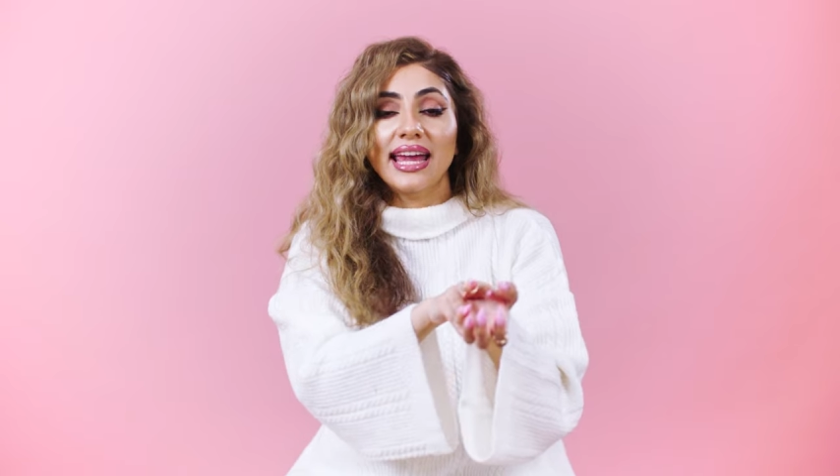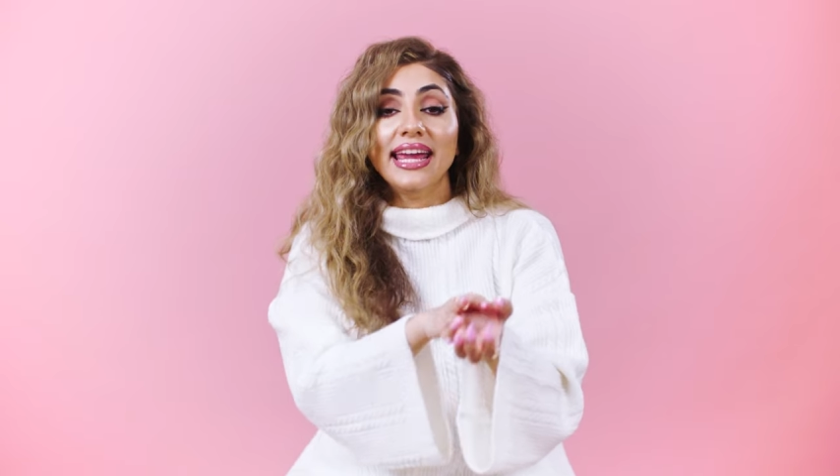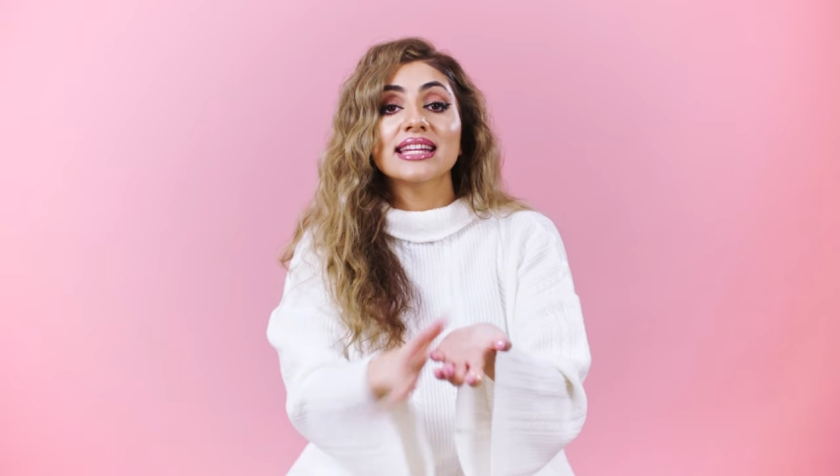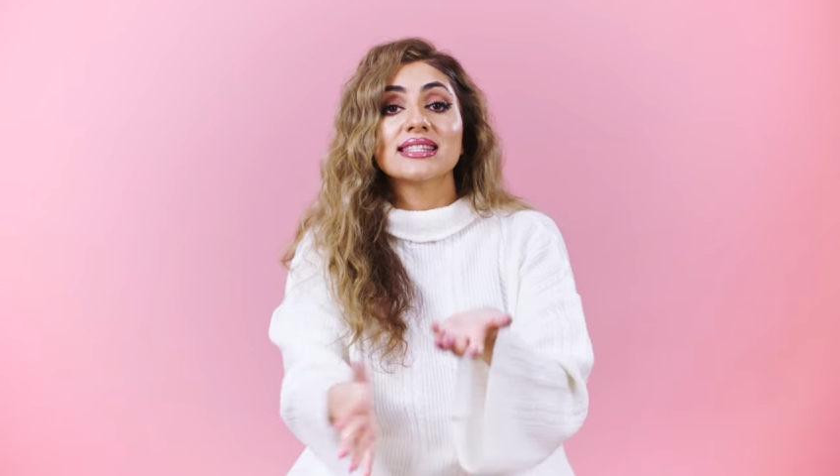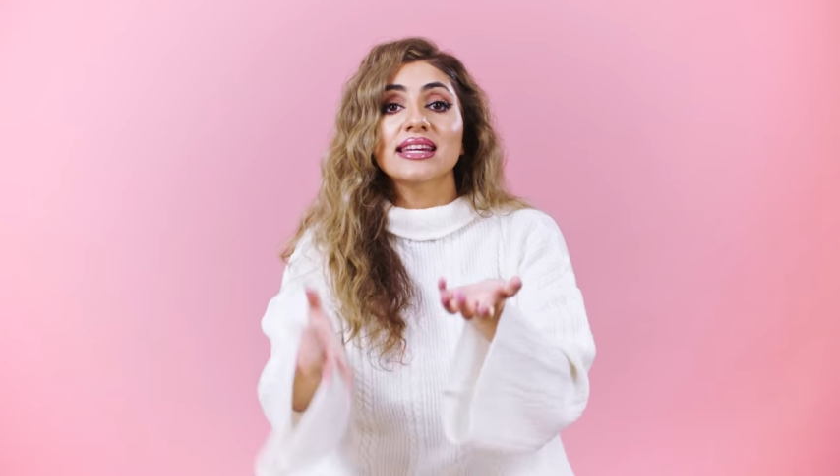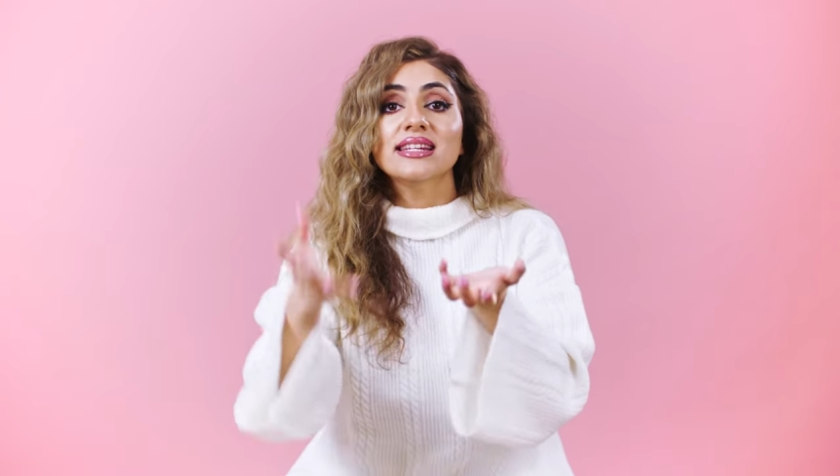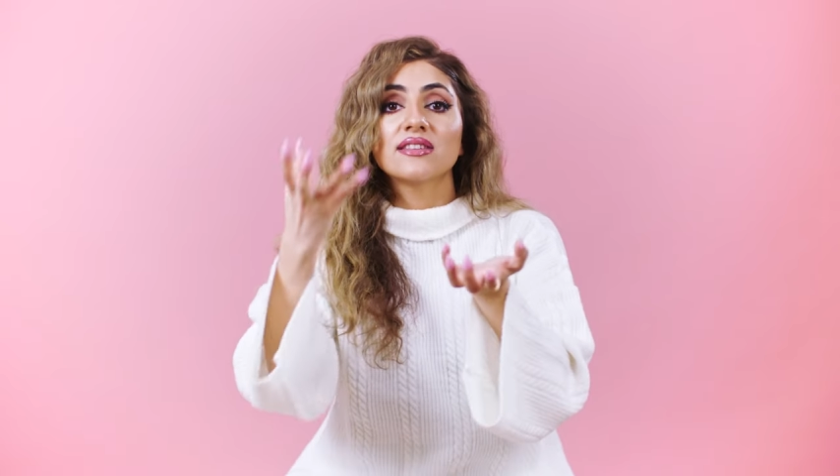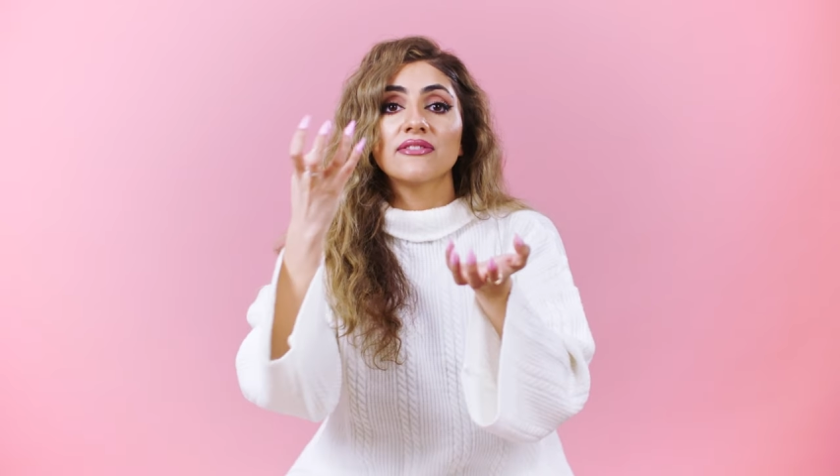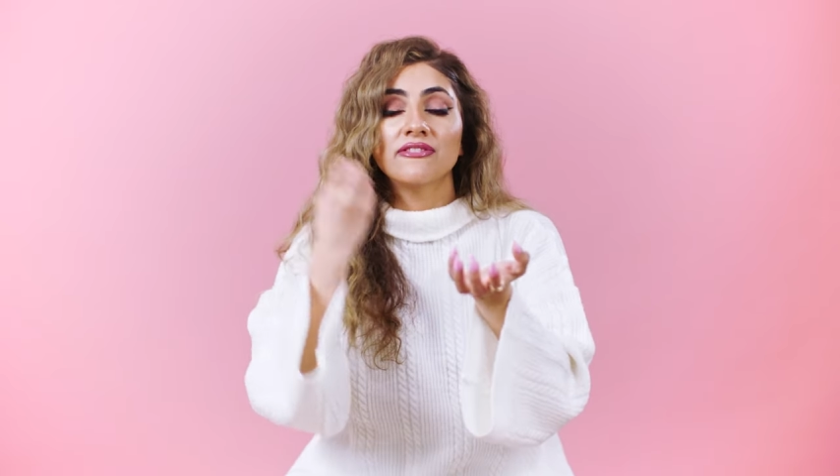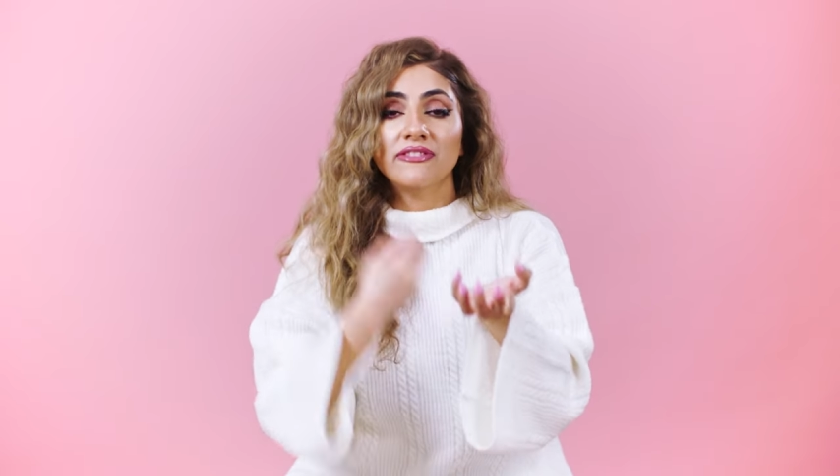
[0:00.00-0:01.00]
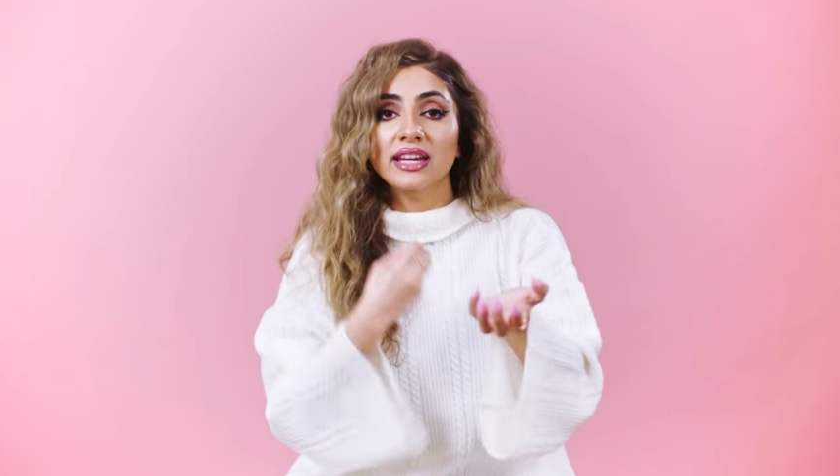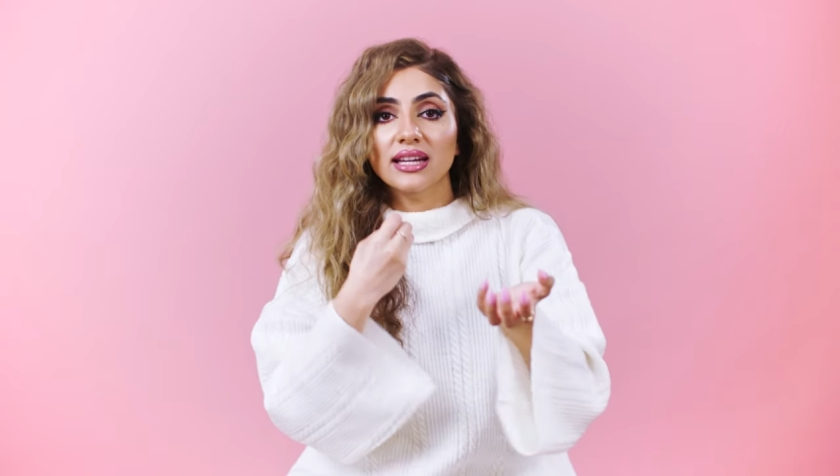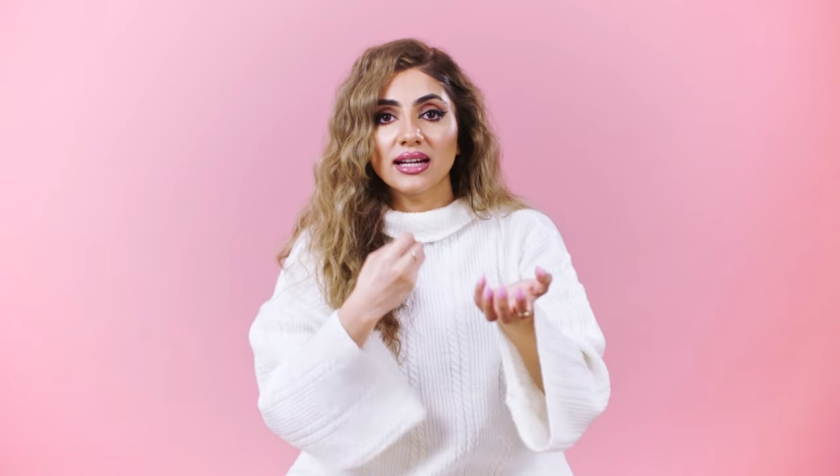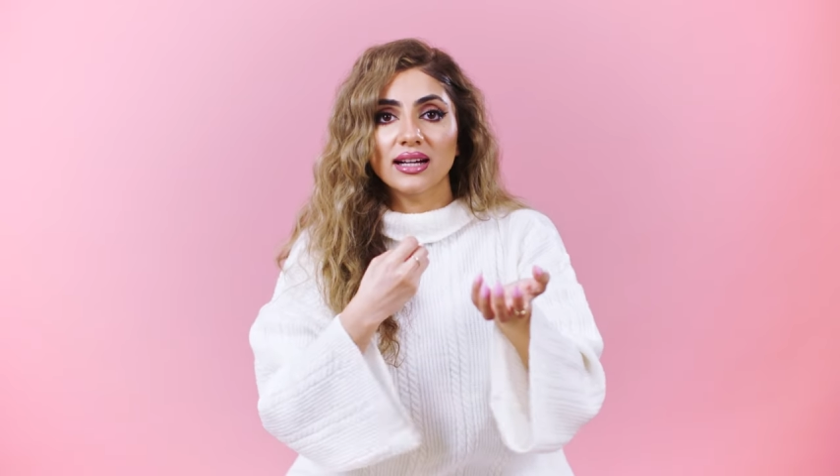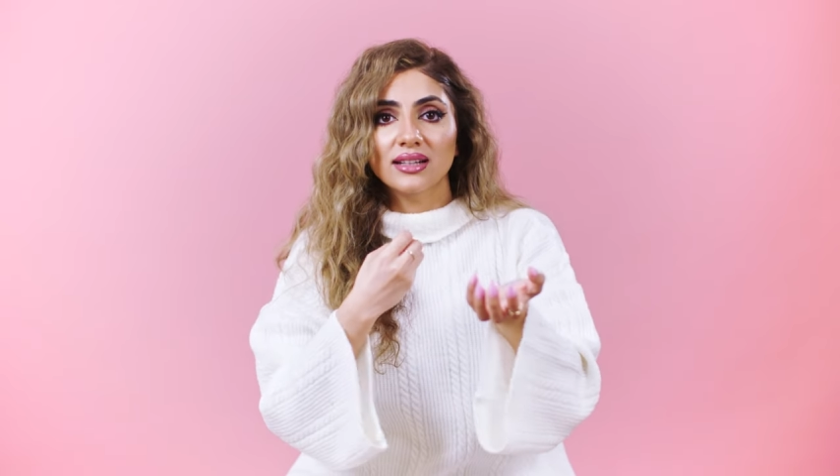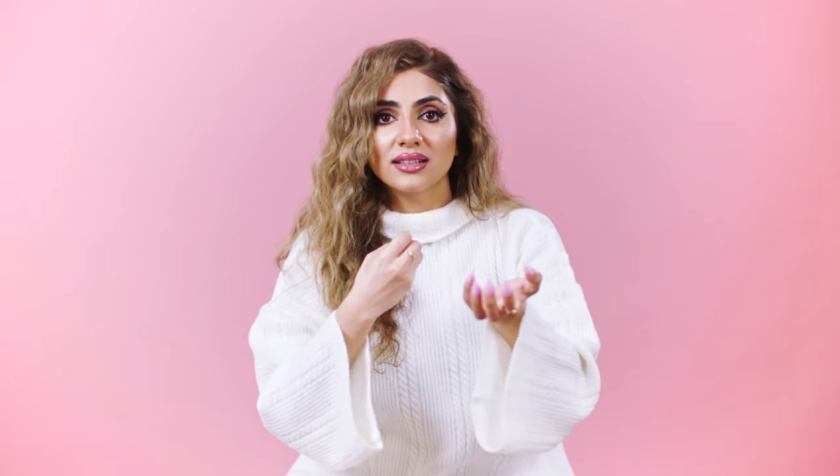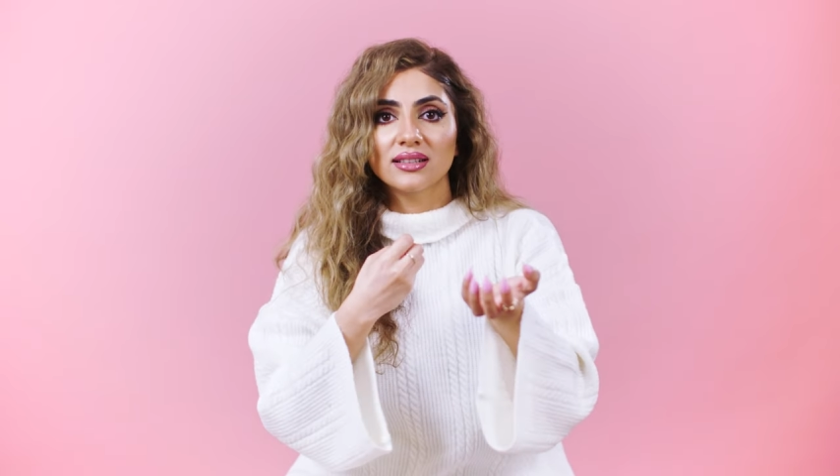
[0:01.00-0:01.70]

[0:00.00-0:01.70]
it's his fear